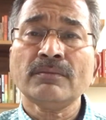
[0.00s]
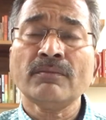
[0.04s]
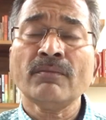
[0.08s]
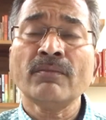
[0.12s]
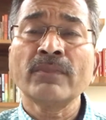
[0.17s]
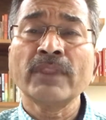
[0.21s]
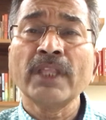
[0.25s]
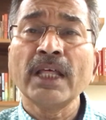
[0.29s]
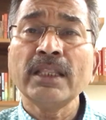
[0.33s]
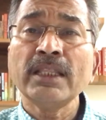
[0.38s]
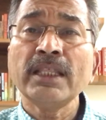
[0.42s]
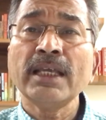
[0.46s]

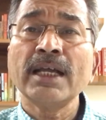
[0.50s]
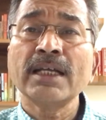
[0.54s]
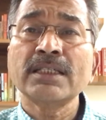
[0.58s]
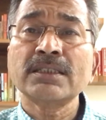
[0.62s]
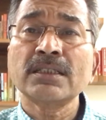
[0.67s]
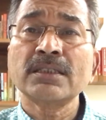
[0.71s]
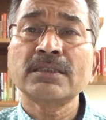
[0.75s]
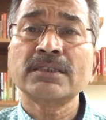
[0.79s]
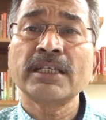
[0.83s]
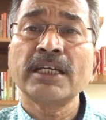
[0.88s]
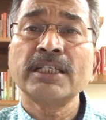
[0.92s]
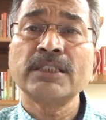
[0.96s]
than the
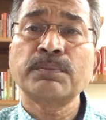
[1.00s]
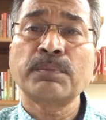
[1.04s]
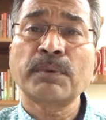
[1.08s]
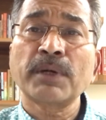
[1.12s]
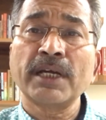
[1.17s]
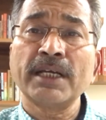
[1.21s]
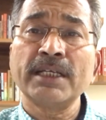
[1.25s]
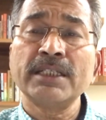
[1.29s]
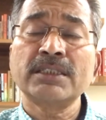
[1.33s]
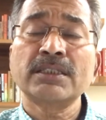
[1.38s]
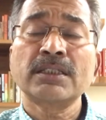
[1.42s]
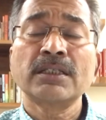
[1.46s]
exercise
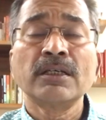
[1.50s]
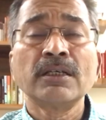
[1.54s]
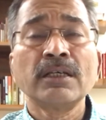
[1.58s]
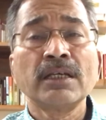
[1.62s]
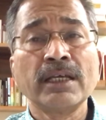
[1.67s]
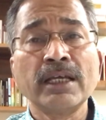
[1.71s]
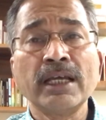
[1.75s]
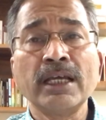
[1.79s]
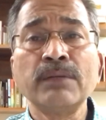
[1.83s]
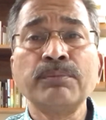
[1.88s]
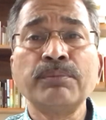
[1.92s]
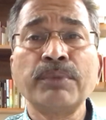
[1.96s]
price
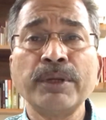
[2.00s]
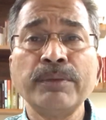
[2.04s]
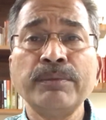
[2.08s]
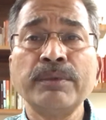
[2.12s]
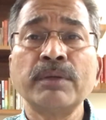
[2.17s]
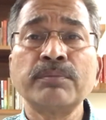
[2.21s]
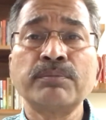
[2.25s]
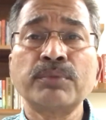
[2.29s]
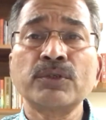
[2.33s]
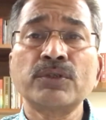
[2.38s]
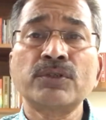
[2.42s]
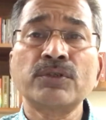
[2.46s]
and
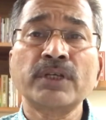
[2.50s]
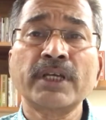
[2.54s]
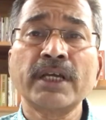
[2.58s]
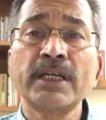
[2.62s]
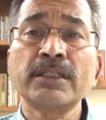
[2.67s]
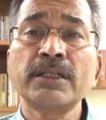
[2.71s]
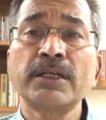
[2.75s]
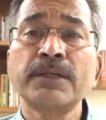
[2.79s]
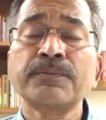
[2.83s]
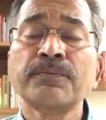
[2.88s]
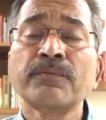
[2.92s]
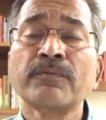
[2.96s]
premium put
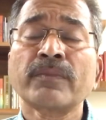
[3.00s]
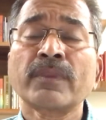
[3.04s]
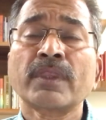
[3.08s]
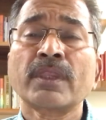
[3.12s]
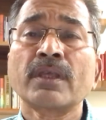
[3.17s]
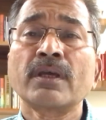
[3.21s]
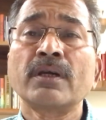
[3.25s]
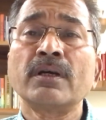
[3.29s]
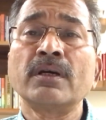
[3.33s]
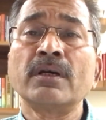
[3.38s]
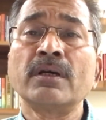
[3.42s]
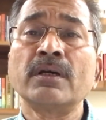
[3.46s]
together,
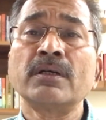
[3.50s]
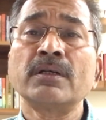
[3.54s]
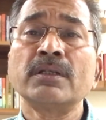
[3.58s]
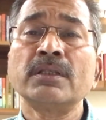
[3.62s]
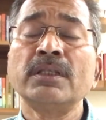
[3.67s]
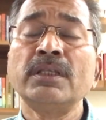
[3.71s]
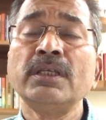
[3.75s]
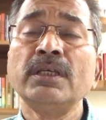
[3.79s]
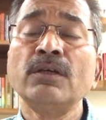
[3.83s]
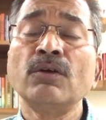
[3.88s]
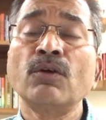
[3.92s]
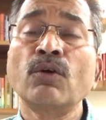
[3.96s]
uh,
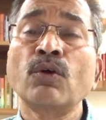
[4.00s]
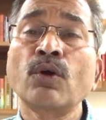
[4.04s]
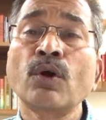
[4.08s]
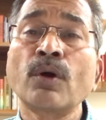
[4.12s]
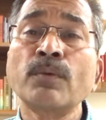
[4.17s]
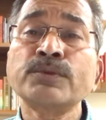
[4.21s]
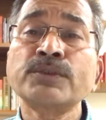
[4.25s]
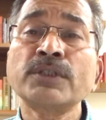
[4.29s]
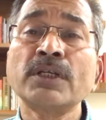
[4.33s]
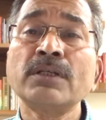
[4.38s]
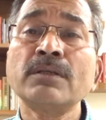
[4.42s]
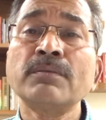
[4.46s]
the
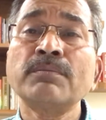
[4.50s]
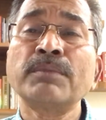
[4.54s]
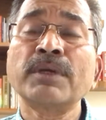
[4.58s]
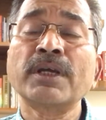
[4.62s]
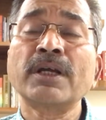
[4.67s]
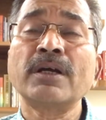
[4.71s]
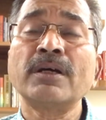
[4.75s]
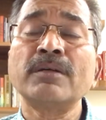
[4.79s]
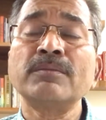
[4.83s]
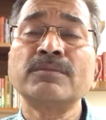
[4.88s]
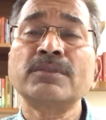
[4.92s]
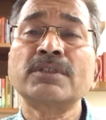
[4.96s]
option
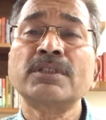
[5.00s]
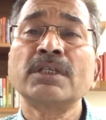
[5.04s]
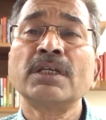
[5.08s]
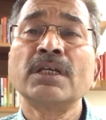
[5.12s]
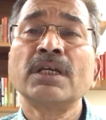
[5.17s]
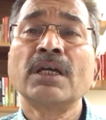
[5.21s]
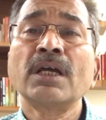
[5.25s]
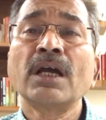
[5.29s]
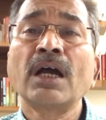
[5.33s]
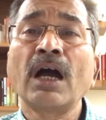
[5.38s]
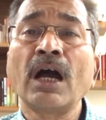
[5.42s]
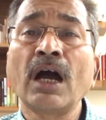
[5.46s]
becomes
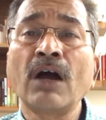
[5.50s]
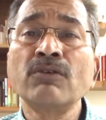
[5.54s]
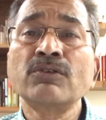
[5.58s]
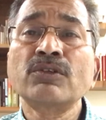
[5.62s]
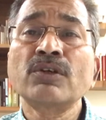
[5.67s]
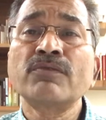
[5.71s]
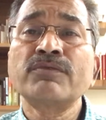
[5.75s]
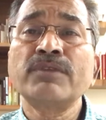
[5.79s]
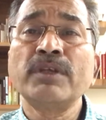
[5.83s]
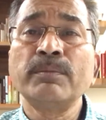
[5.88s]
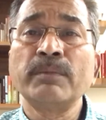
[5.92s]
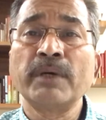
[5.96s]
out
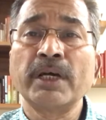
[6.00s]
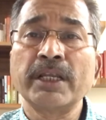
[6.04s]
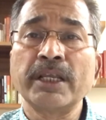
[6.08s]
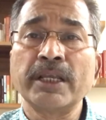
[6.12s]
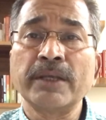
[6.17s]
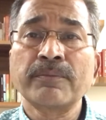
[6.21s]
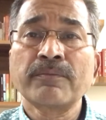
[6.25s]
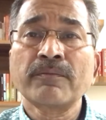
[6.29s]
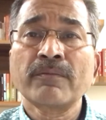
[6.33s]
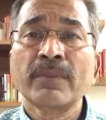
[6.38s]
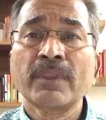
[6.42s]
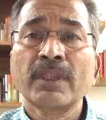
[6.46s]
of the money.
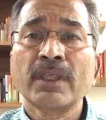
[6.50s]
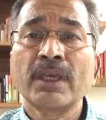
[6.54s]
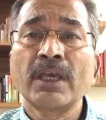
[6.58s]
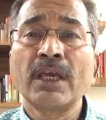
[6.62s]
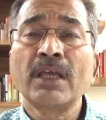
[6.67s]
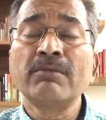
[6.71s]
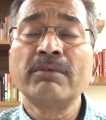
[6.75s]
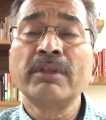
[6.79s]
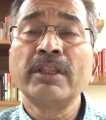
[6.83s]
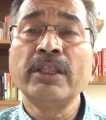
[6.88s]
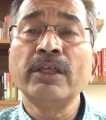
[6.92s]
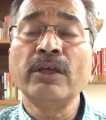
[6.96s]

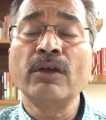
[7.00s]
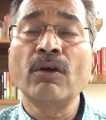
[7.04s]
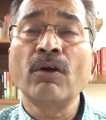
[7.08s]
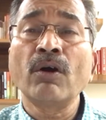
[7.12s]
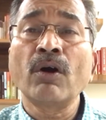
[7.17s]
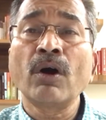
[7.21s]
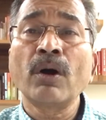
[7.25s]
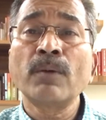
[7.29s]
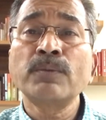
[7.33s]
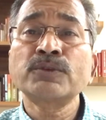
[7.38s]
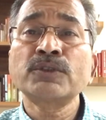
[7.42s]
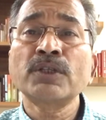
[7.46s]
And when the
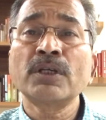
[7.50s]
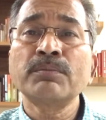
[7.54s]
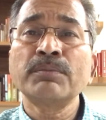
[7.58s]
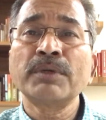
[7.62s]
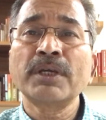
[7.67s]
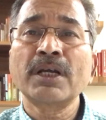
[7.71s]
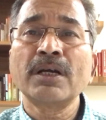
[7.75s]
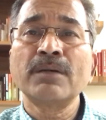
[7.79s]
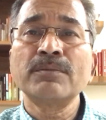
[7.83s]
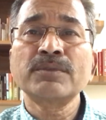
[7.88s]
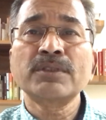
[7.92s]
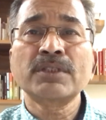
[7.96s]
option
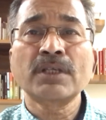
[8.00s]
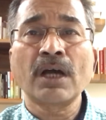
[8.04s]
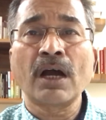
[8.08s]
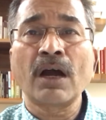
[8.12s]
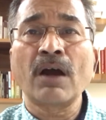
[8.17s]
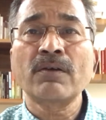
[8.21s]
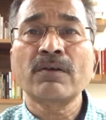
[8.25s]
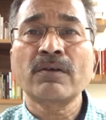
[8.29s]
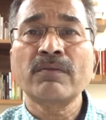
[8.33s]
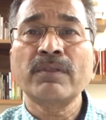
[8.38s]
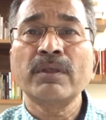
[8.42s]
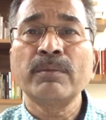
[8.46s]
becomes
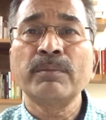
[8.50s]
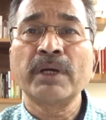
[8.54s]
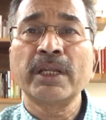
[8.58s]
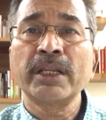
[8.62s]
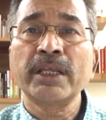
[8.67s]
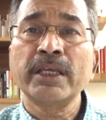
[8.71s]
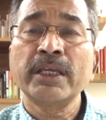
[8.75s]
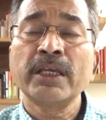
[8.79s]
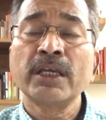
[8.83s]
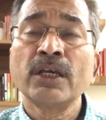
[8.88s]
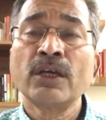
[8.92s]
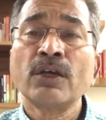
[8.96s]
out of the
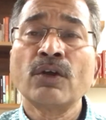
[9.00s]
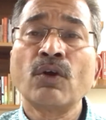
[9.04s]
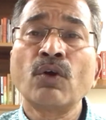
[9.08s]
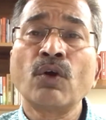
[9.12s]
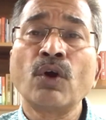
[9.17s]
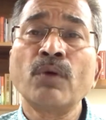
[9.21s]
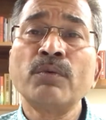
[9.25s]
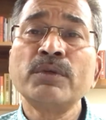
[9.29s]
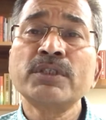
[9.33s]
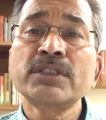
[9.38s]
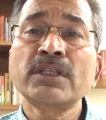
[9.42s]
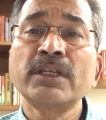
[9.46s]
money,
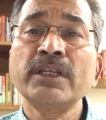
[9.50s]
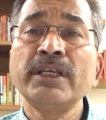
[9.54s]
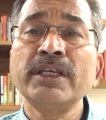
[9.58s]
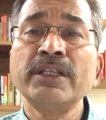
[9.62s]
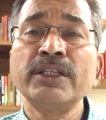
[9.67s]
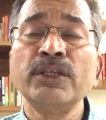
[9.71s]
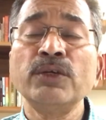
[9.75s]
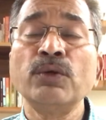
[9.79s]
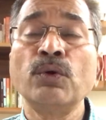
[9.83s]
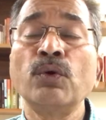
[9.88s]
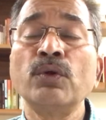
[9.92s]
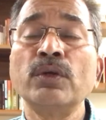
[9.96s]
obviously
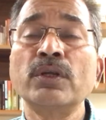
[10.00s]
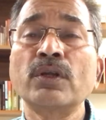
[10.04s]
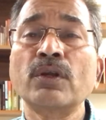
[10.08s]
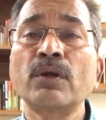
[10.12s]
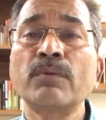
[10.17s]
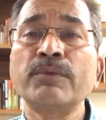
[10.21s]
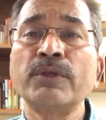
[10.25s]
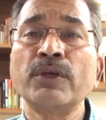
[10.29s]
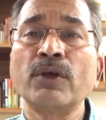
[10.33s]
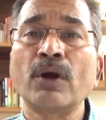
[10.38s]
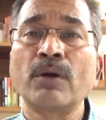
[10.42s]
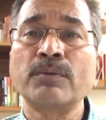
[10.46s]
the holder
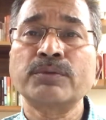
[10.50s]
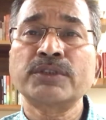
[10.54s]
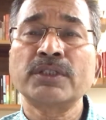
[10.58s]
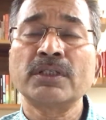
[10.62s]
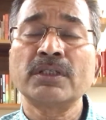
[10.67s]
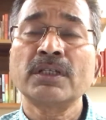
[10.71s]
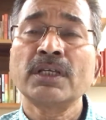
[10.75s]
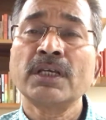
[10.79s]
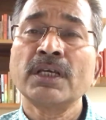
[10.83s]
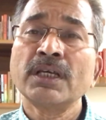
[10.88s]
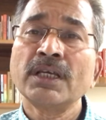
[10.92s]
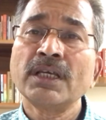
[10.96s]
of the option
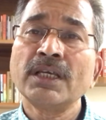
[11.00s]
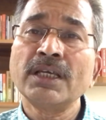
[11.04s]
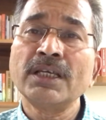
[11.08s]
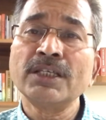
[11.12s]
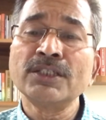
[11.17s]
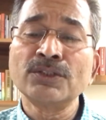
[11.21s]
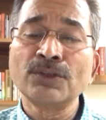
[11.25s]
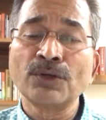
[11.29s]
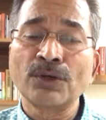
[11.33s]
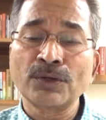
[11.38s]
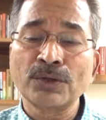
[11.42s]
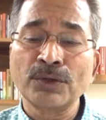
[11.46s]

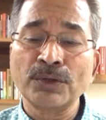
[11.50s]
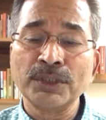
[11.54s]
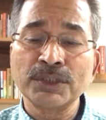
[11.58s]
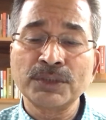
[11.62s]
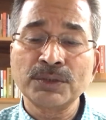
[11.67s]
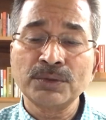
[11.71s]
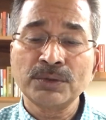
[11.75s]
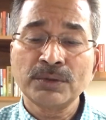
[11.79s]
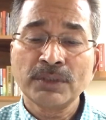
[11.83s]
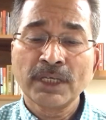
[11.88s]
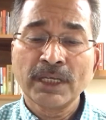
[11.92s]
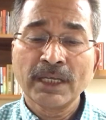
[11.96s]
is not going
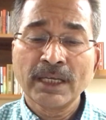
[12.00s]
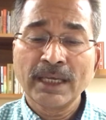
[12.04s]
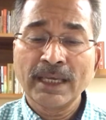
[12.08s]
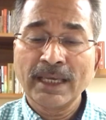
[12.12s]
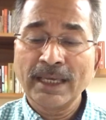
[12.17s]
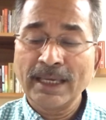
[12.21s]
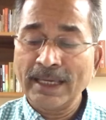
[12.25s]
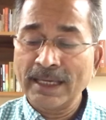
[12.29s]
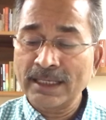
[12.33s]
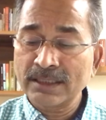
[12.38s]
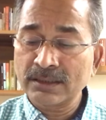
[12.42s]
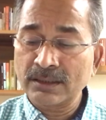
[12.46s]
to
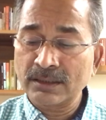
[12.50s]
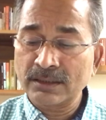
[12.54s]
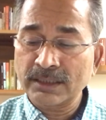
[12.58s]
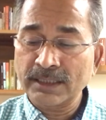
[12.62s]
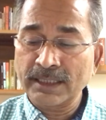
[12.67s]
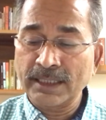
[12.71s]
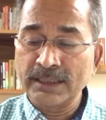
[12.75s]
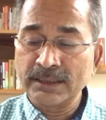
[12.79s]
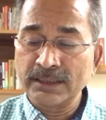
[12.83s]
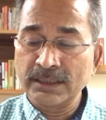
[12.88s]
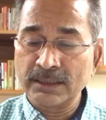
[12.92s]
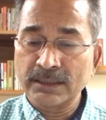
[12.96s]

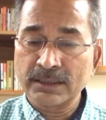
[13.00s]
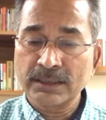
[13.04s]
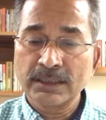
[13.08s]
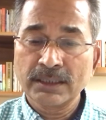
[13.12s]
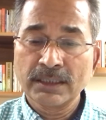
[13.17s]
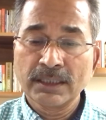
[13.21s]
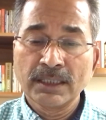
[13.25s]
exercise it.